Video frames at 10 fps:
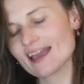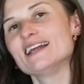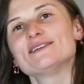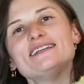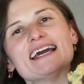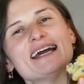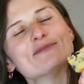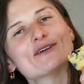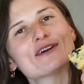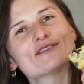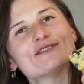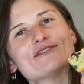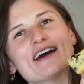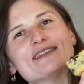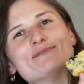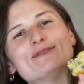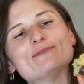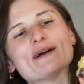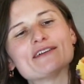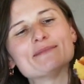And today I'm going to try the
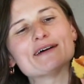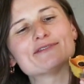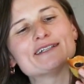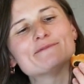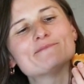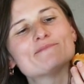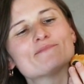blueberry muffin.